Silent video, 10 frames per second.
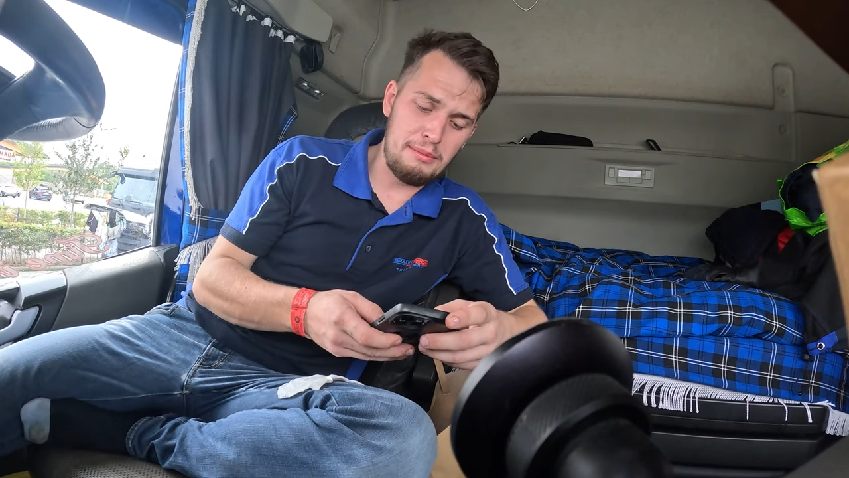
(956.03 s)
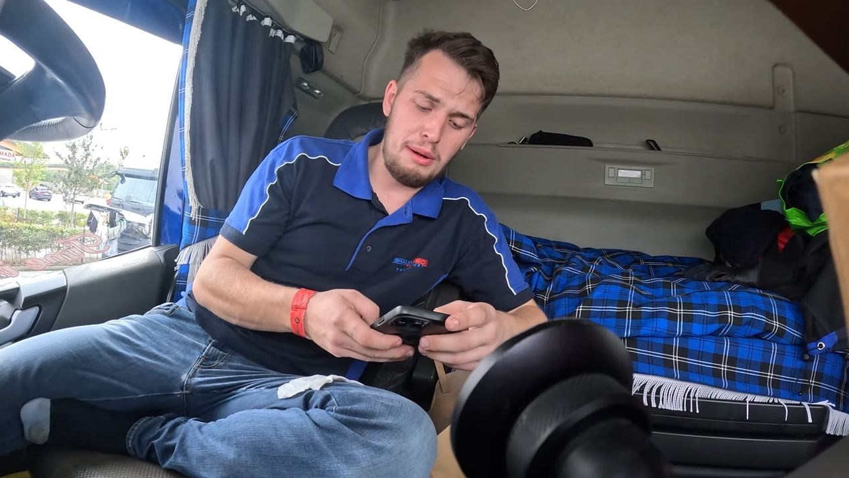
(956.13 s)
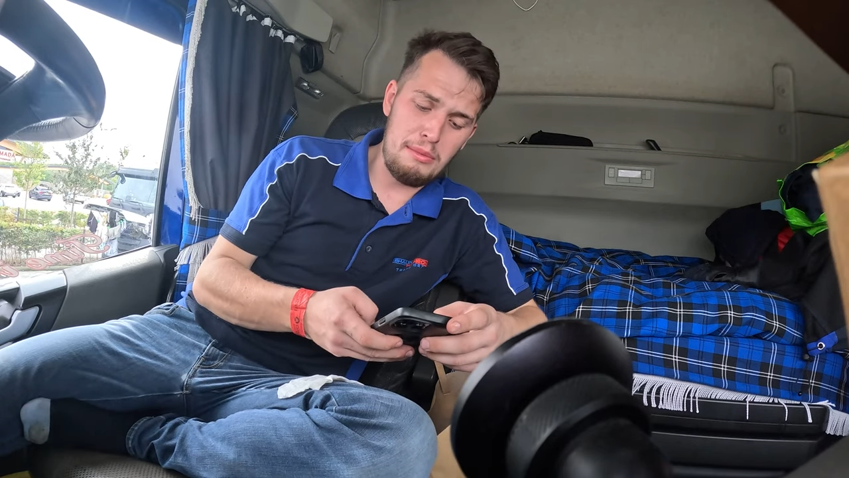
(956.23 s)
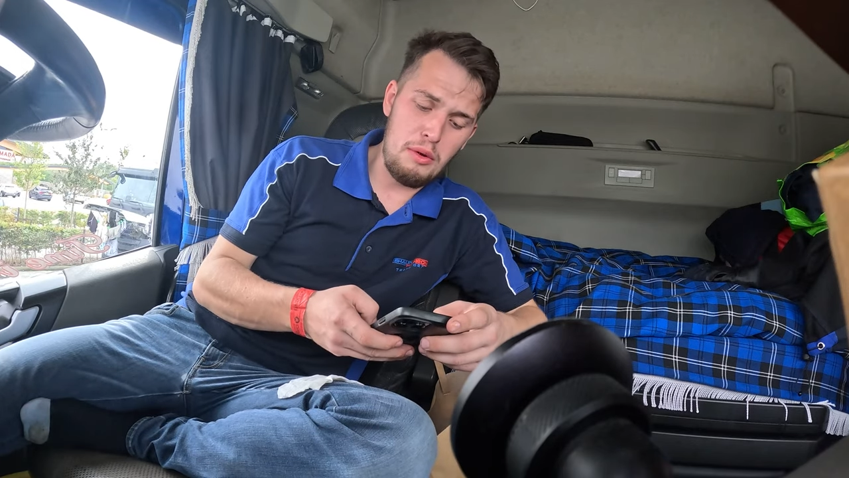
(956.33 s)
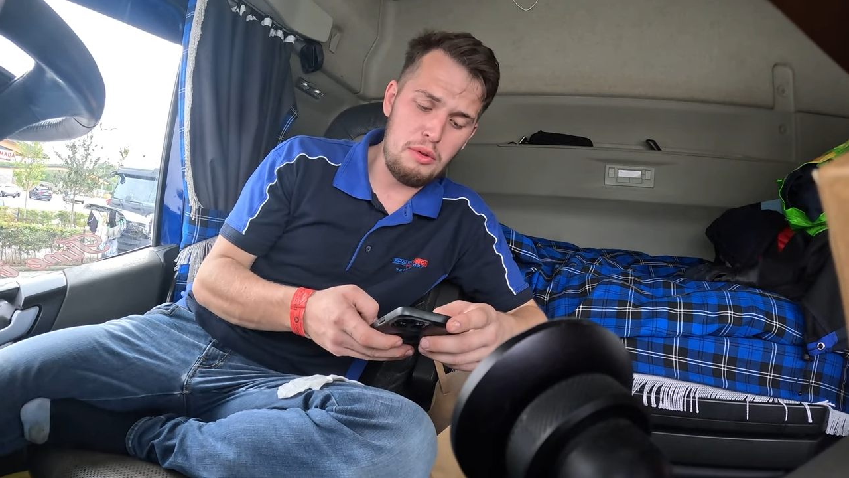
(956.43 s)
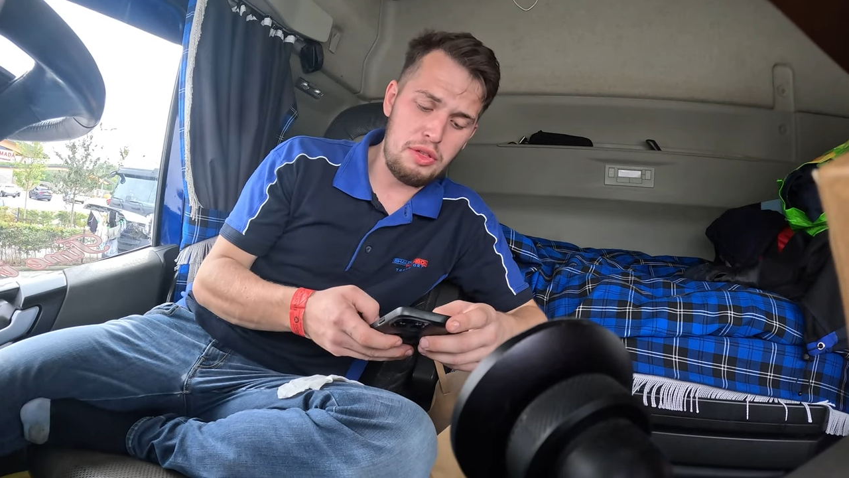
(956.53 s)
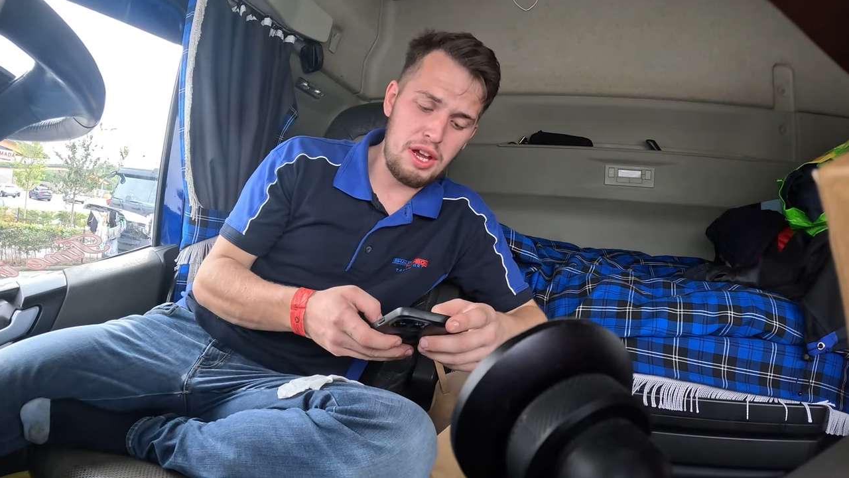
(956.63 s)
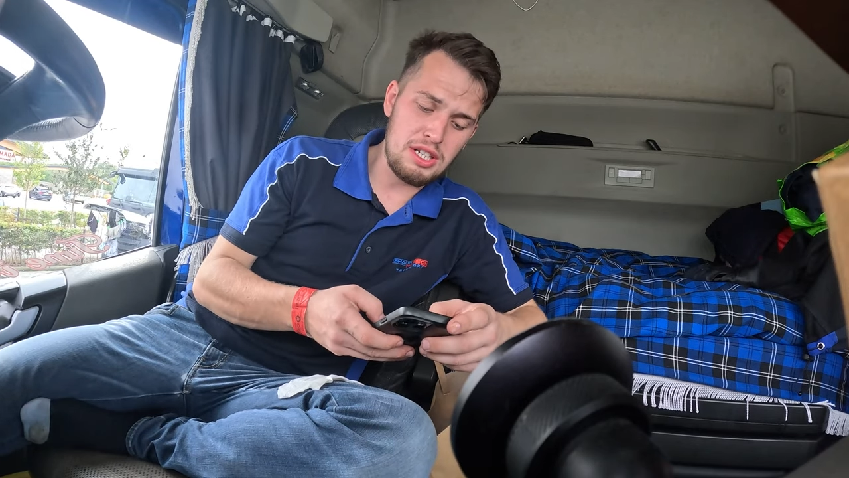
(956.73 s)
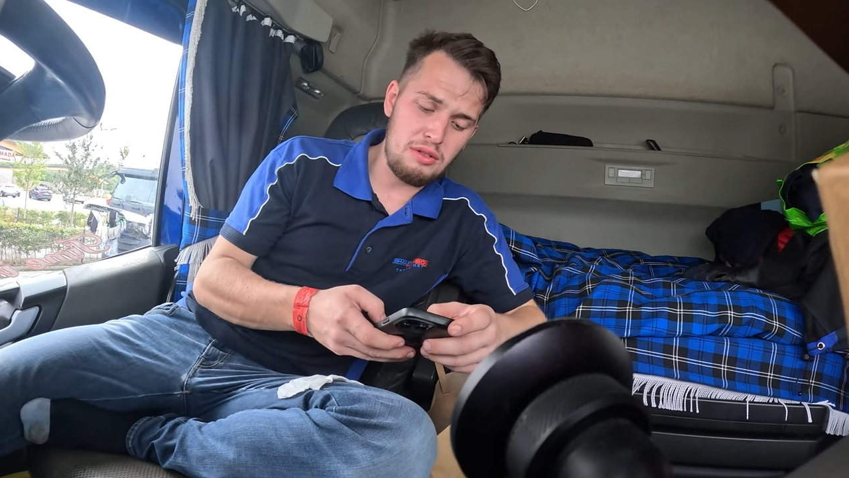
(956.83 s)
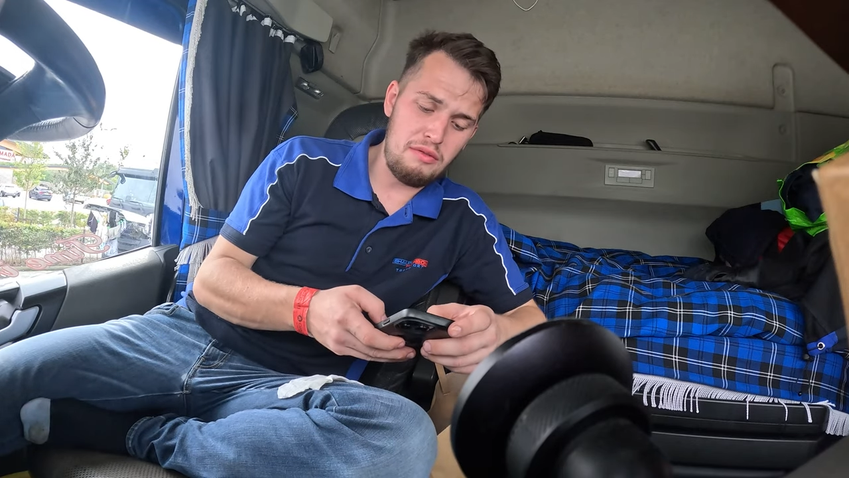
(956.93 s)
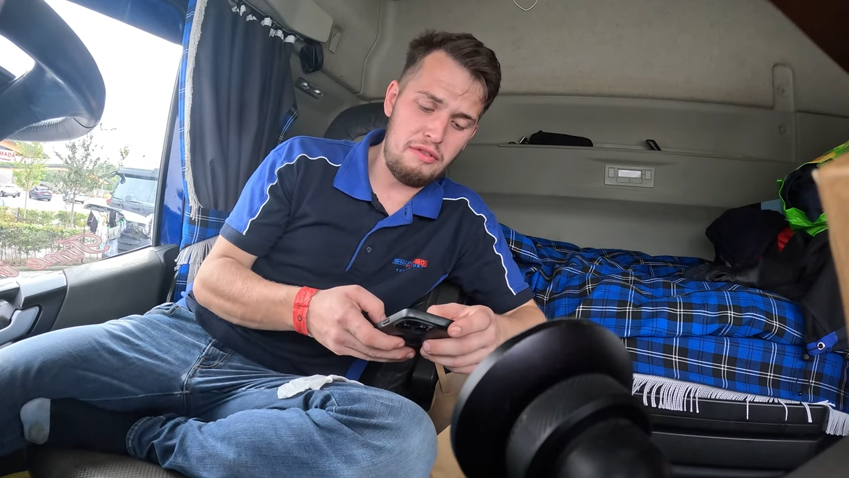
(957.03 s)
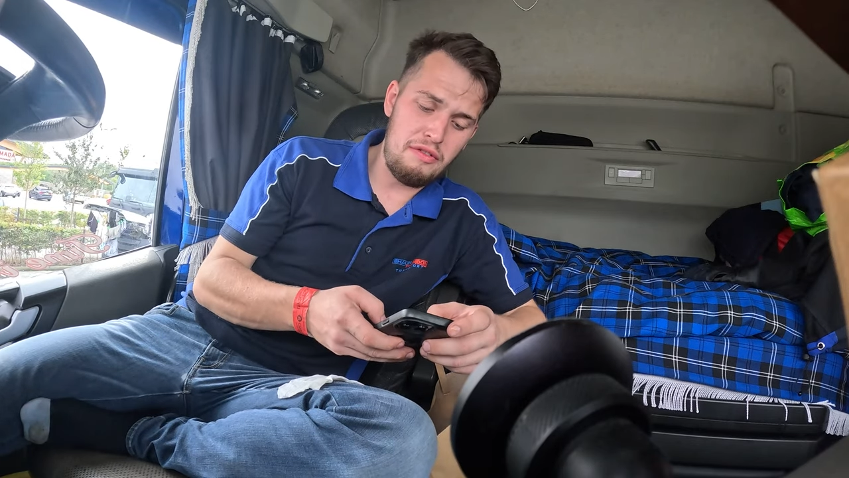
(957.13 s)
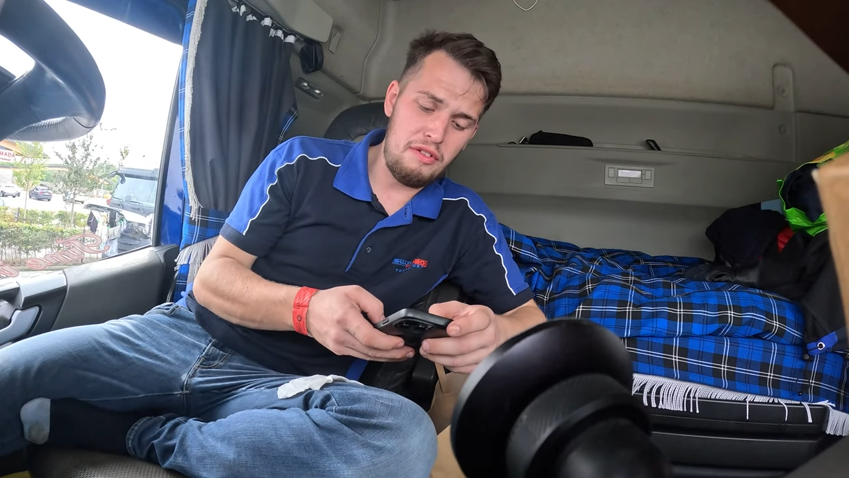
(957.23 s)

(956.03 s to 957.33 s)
My mouth is on